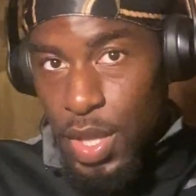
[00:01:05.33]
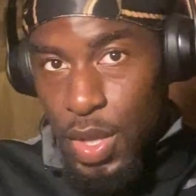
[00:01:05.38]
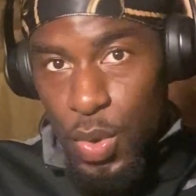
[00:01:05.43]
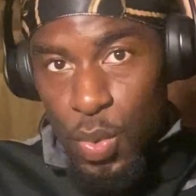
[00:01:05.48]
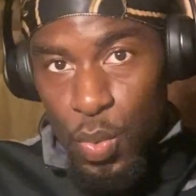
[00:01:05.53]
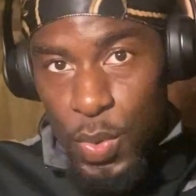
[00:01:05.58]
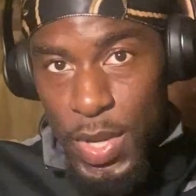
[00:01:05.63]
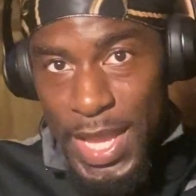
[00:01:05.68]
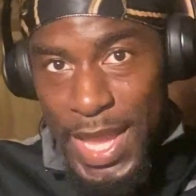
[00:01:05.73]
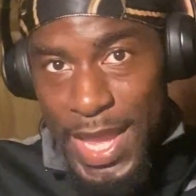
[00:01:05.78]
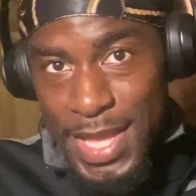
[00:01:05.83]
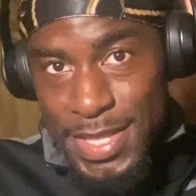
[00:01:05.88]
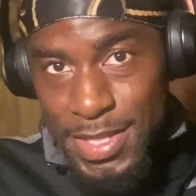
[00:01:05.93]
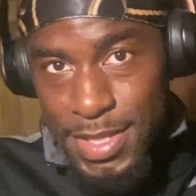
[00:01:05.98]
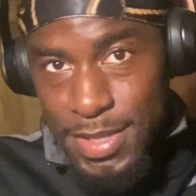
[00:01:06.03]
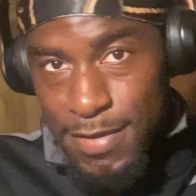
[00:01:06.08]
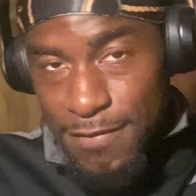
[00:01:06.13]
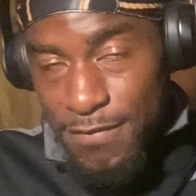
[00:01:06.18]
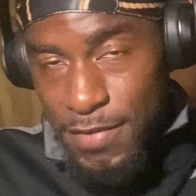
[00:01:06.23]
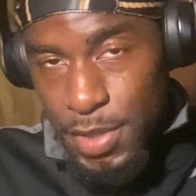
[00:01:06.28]
we as
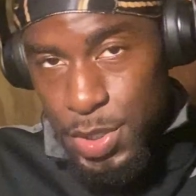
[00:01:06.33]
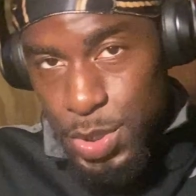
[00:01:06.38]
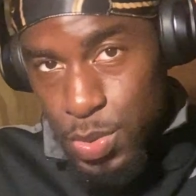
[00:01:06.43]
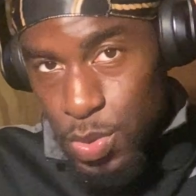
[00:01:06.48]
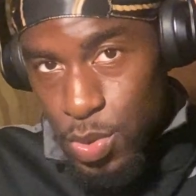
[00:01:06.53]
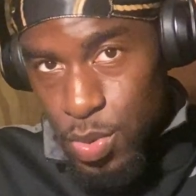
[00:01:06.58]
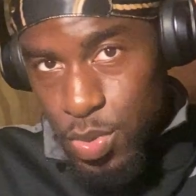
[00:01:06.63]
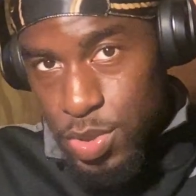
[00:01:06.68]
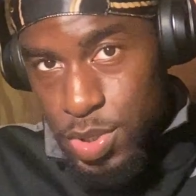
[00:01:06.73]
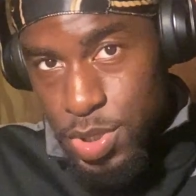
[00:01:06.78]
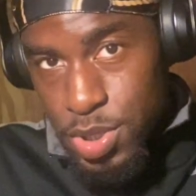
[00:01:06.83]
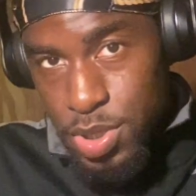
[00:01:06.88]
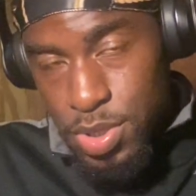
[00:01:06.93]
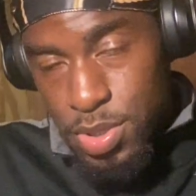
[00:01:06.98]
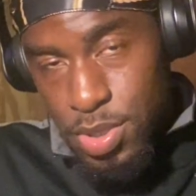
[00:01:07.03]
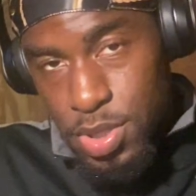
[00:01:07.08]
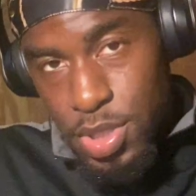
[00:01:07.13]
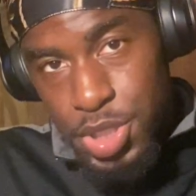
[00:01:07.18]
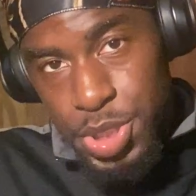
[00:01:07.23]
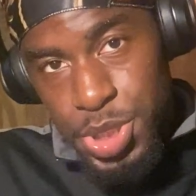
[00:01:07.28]
individuals
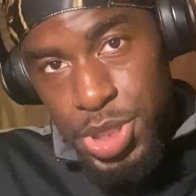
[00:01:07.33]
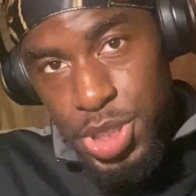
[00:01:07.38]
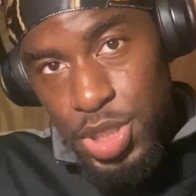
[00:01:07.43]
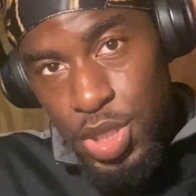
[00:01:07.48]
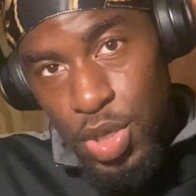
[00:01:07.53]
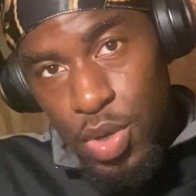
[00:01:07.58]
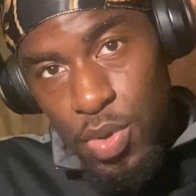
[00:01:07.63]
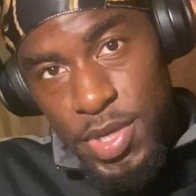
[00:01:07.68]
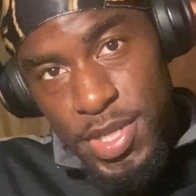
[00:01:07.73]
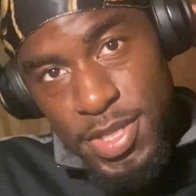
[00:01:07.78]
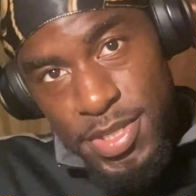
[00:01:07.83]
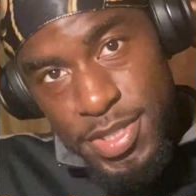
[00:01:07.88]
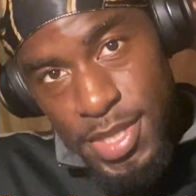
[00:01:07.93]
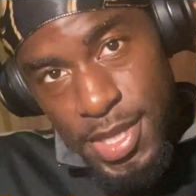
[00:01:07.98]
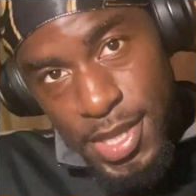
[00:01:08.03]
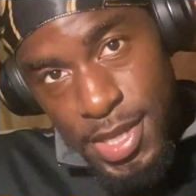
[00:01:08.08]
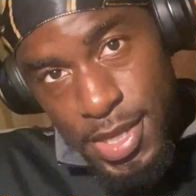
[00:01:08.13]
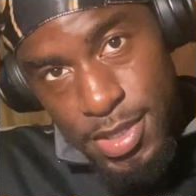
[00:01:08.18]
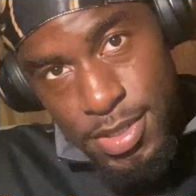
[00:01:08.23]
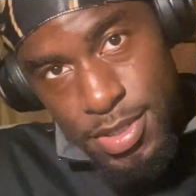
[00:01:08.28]
should know these
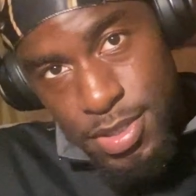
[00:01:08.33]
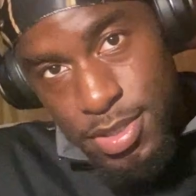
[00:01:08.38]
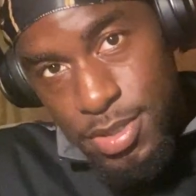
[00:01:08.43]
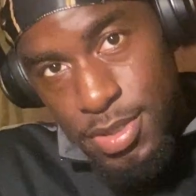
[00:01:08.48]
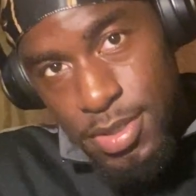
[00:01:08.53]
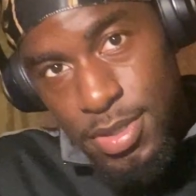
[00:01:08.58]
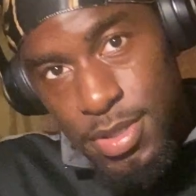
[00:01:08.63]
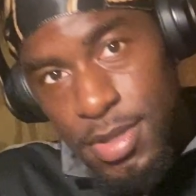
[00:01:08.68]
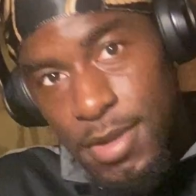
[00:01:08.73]
things